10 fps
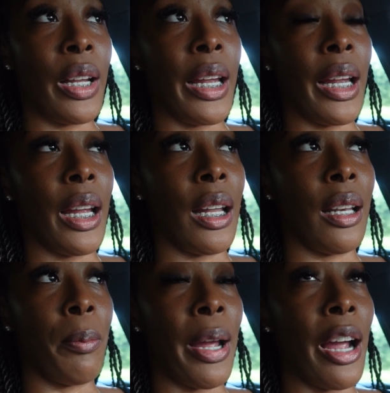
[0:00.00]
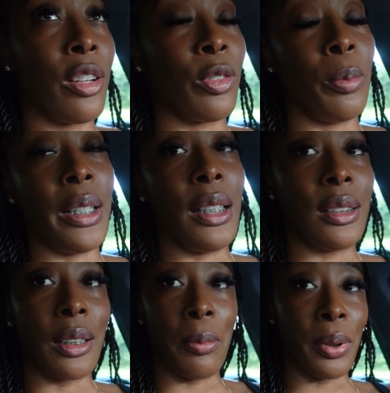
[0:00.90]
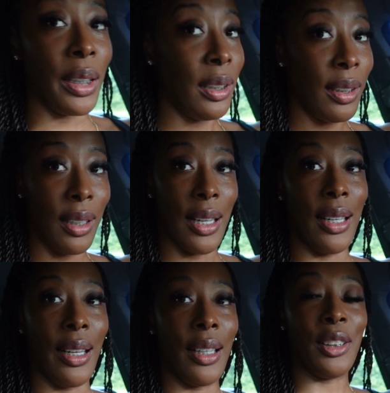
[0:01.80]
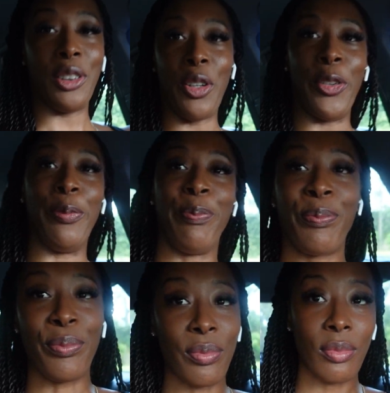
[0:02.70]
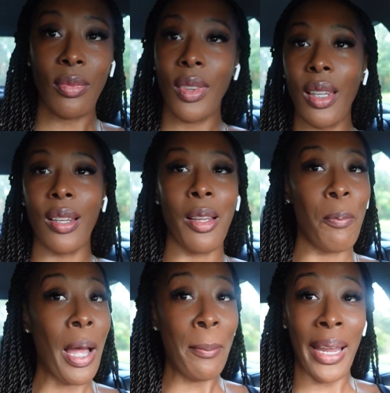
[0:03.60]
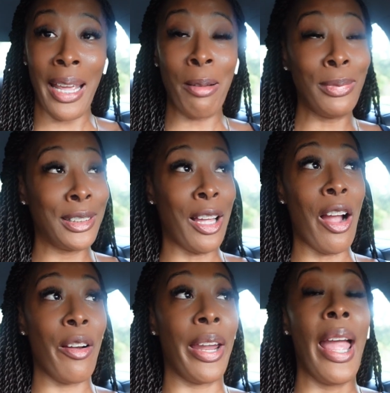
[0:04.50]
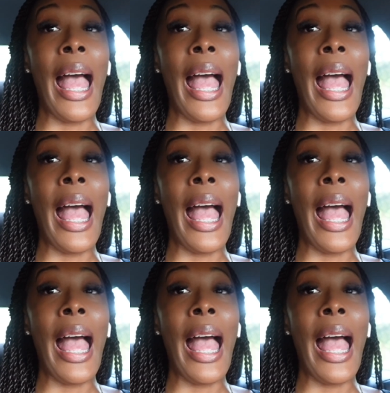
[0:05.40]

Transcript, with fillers: and the bathroom is completely gutted so my bad i'm sorry